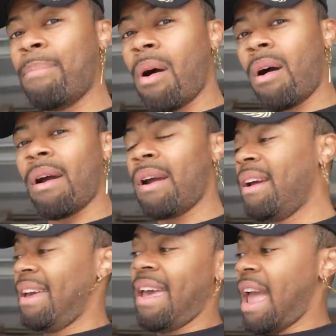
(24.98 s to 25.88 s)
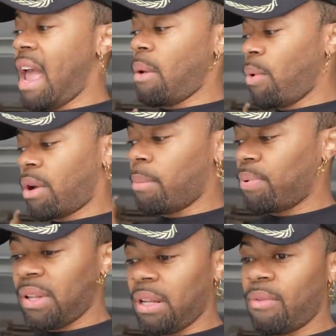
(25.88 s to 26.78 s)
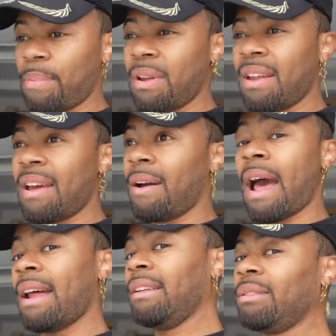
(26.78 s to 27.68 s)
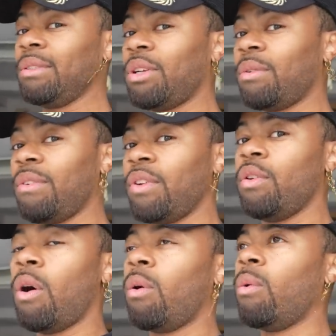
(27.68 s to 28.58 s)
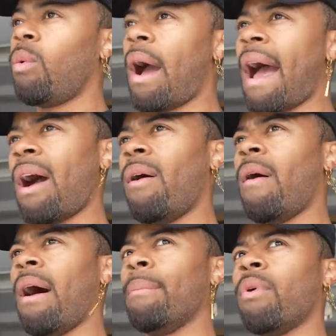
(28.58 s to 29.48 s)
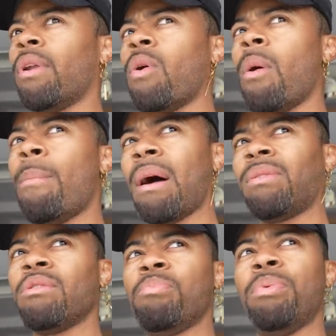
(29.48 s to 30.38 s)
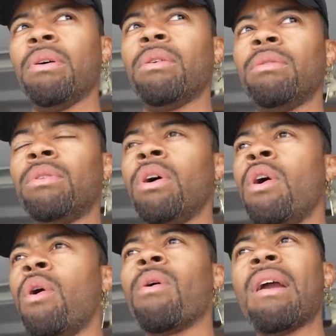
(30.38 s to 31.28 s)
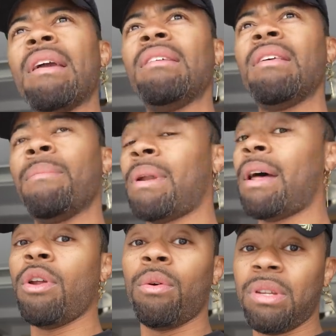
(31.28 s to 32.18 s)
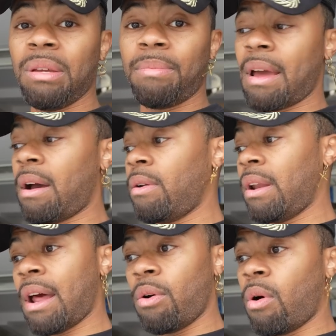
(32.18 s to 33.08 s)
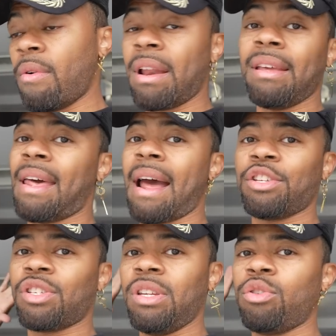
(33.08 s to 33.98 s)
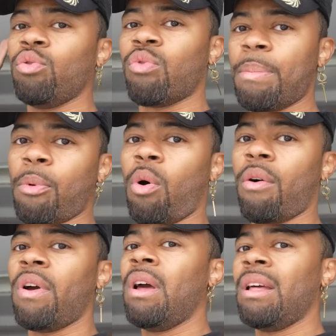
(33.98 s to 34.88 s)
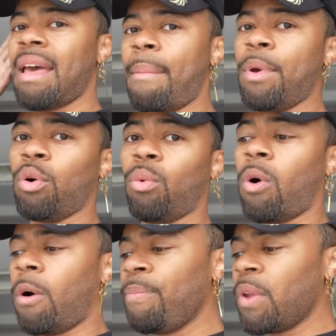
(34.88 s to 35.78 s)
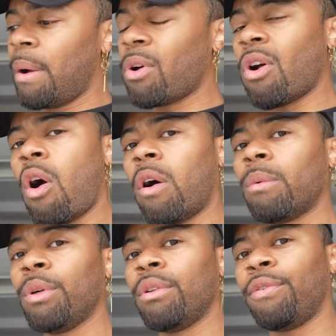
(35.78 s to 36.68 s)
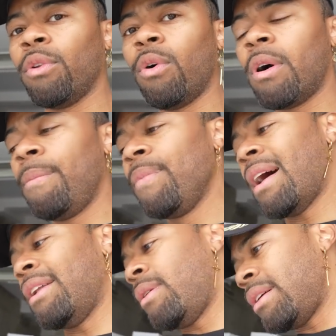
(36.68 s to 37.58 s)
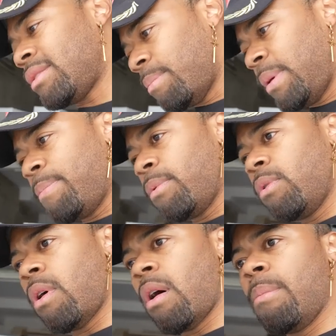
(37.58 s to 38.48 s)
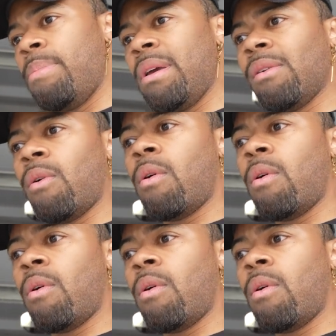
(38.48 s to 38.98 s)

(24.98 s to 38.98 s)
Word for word: bar and we're completely ripping that down. I literally don't even know how I'm gonna go about this build or anything, but I know deep down and I know already that I just need to rip off that middle wall. I'm gonna hardwood the floor. I know that some people are big